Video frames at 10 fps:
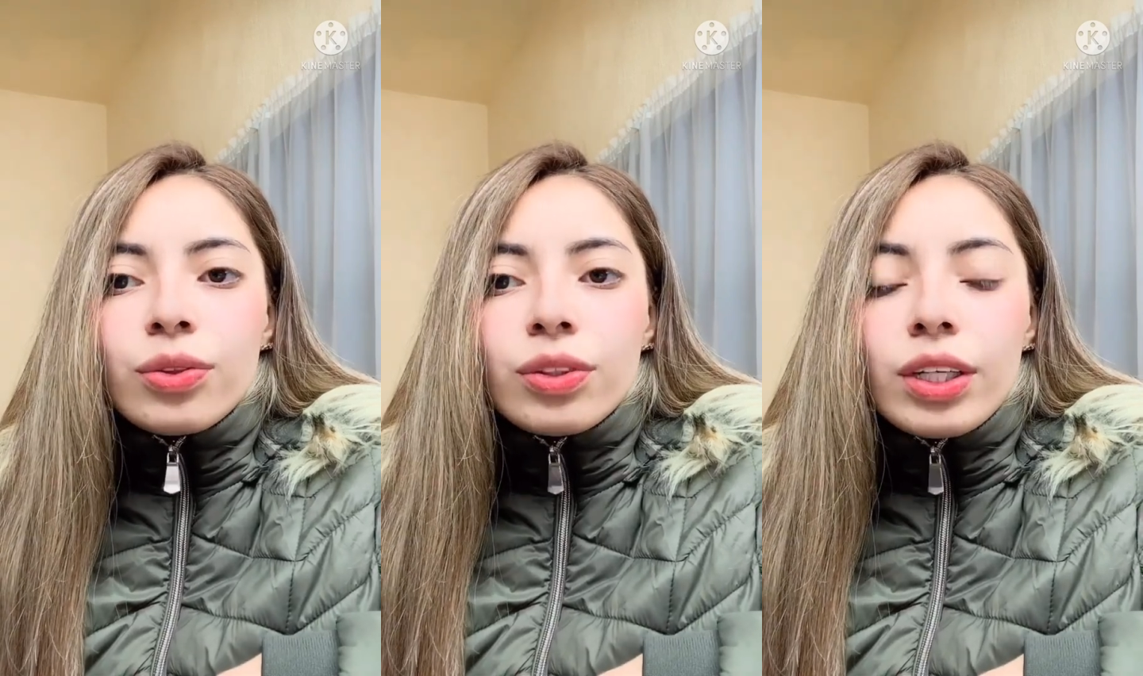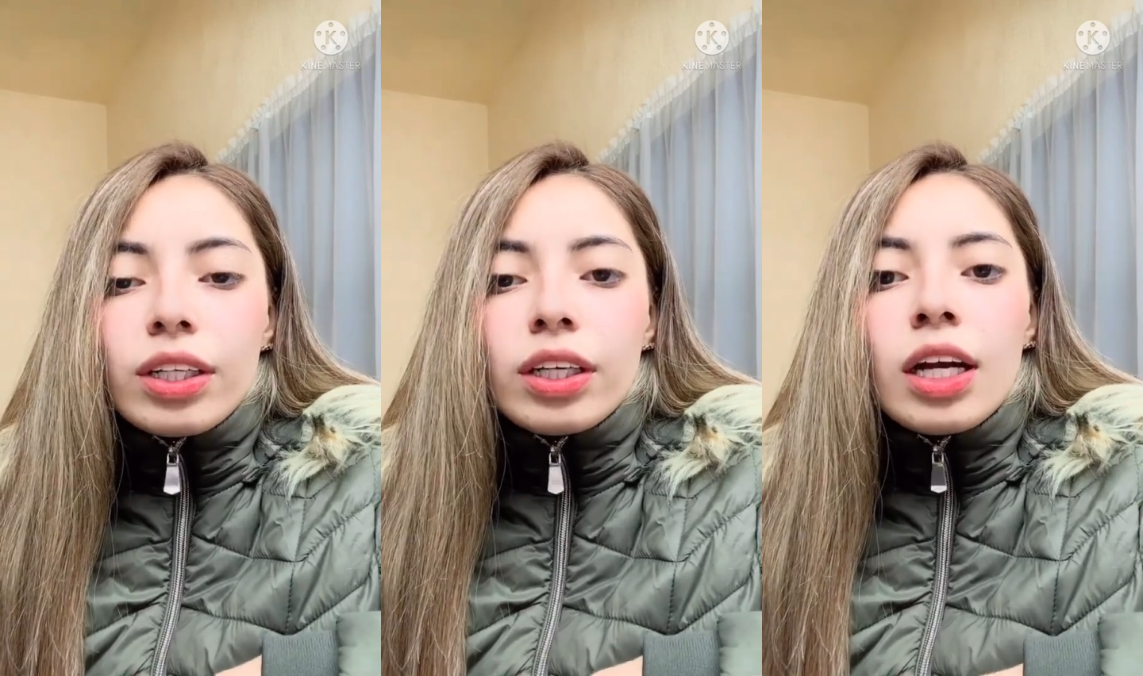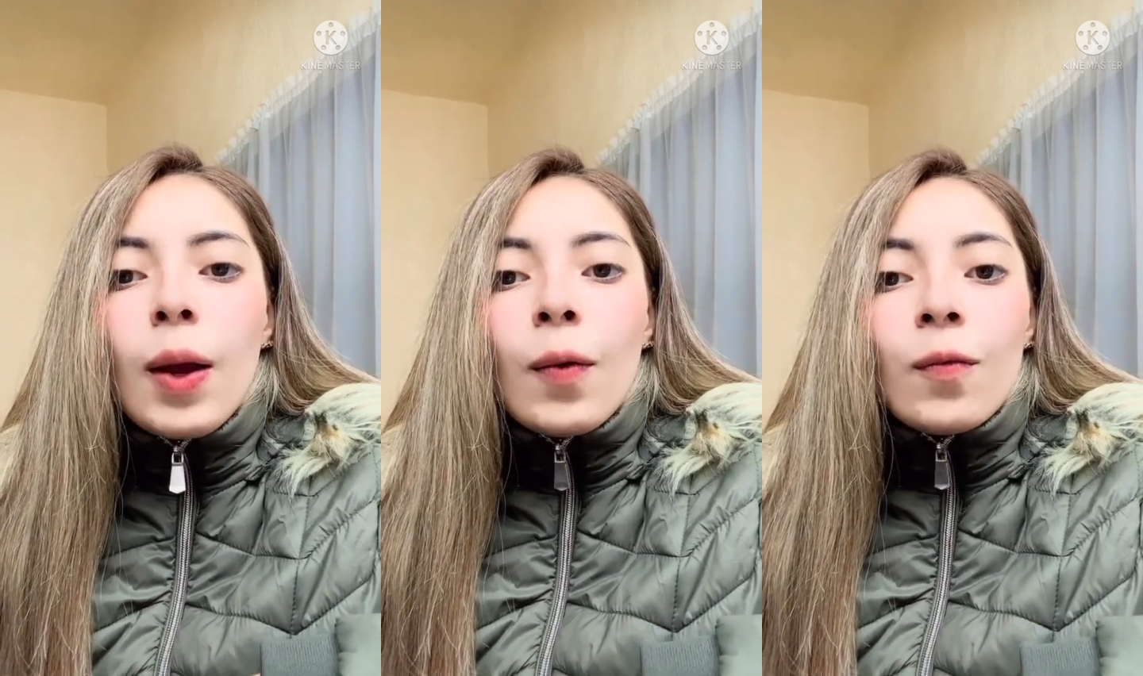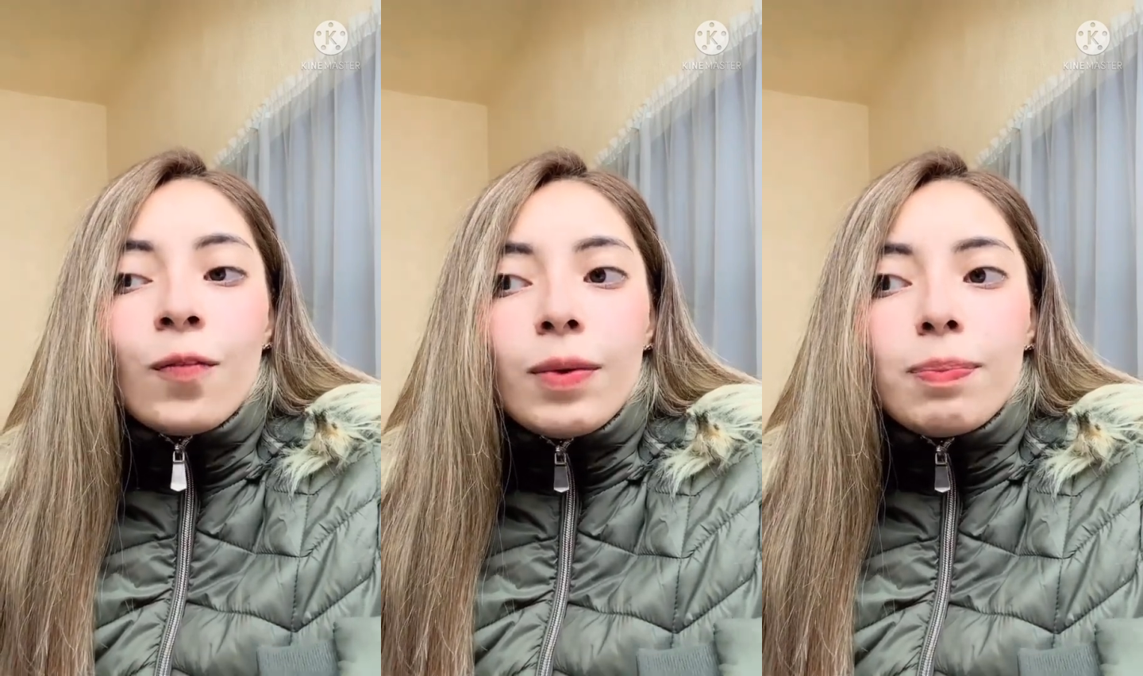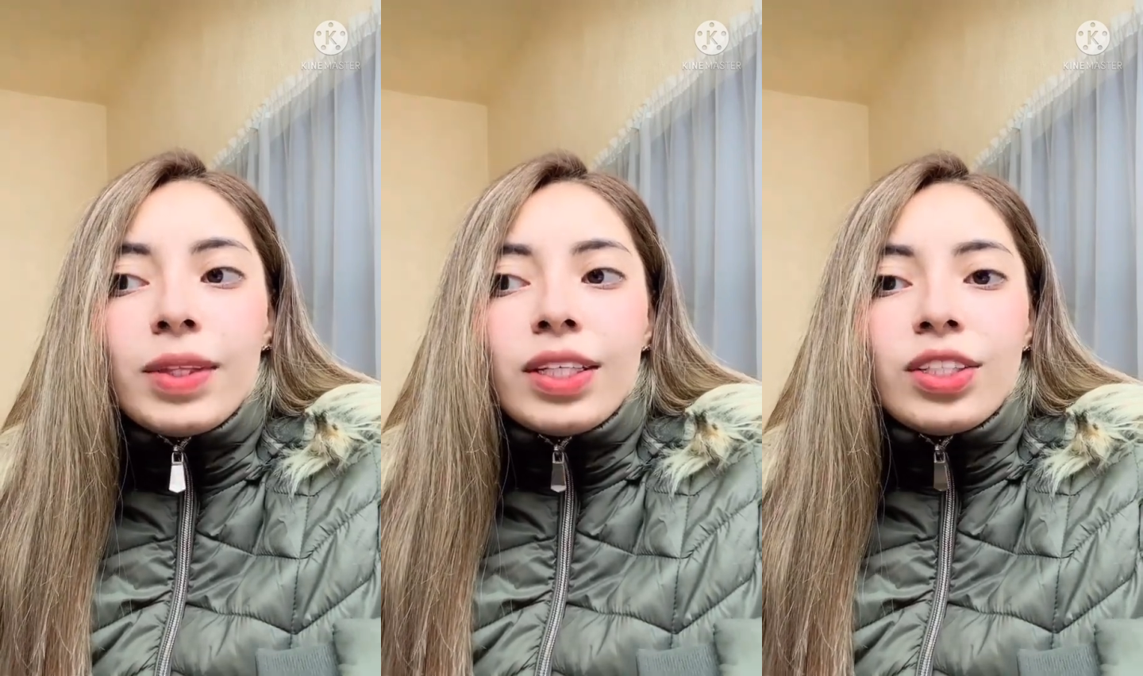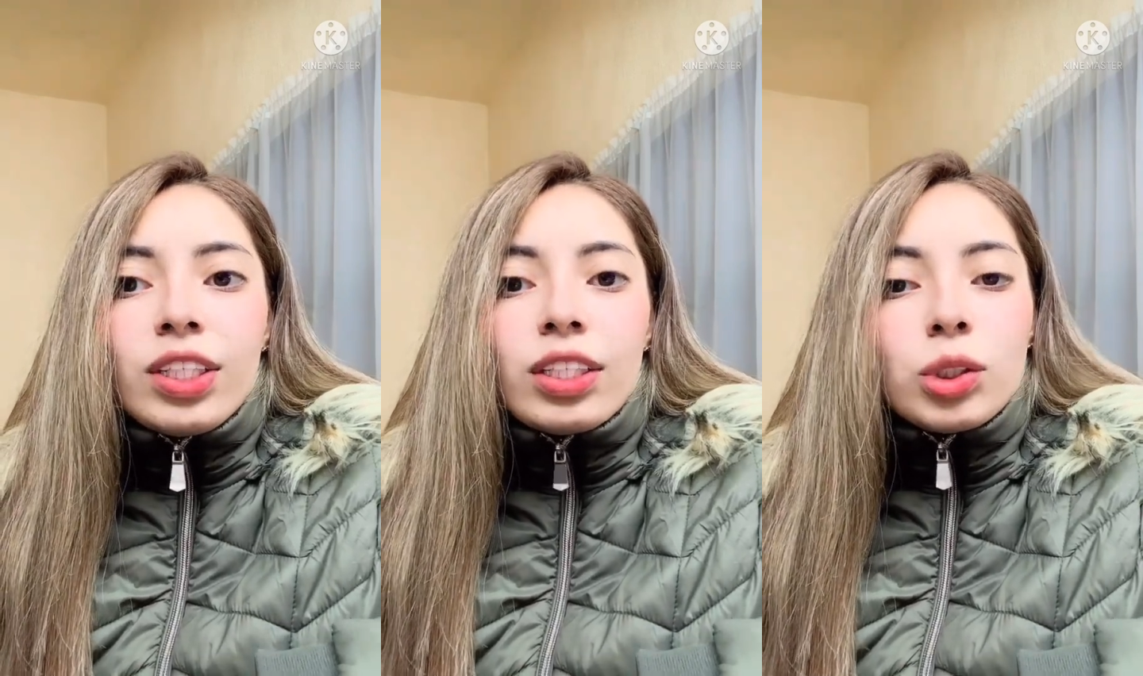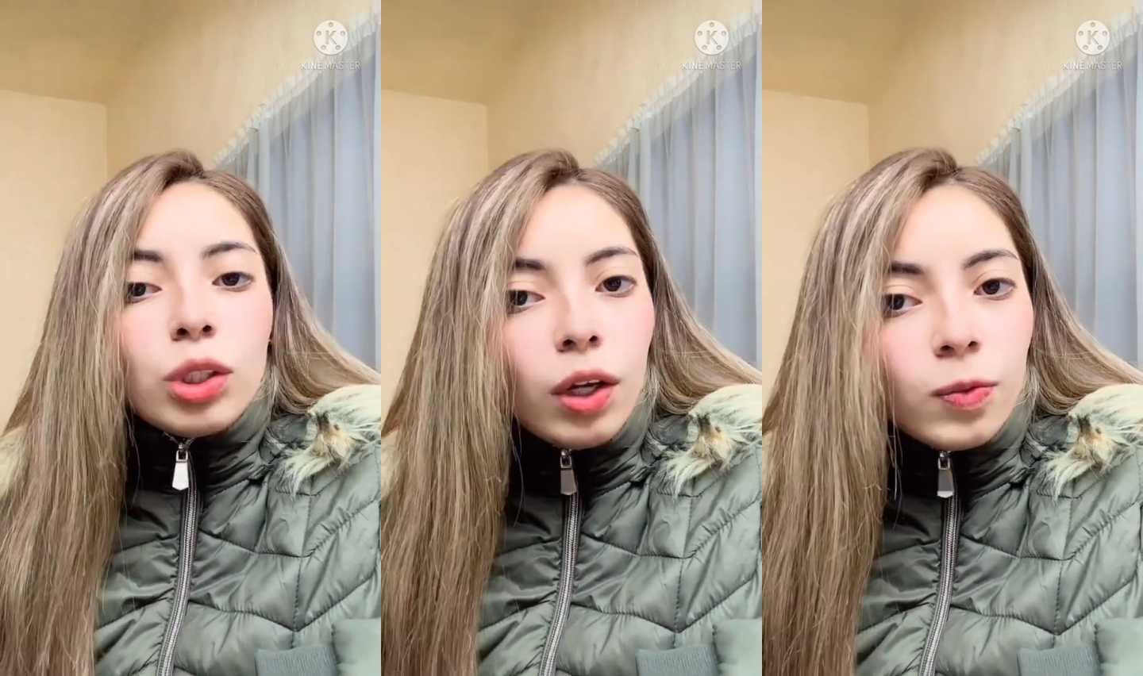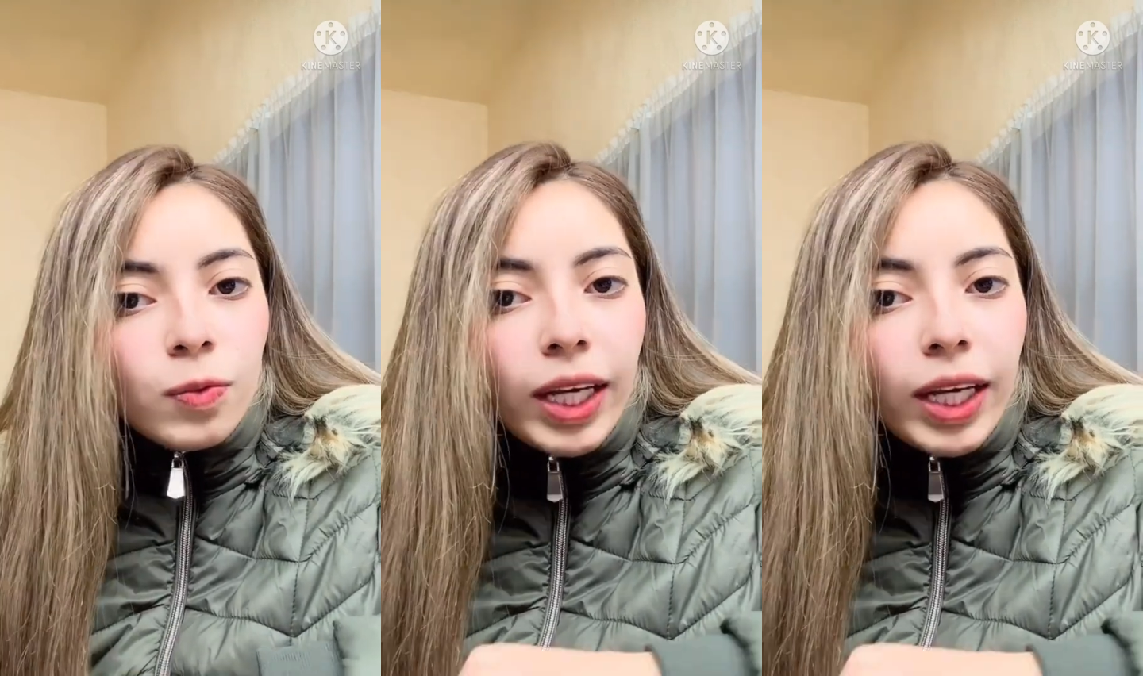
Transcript: under 50 years of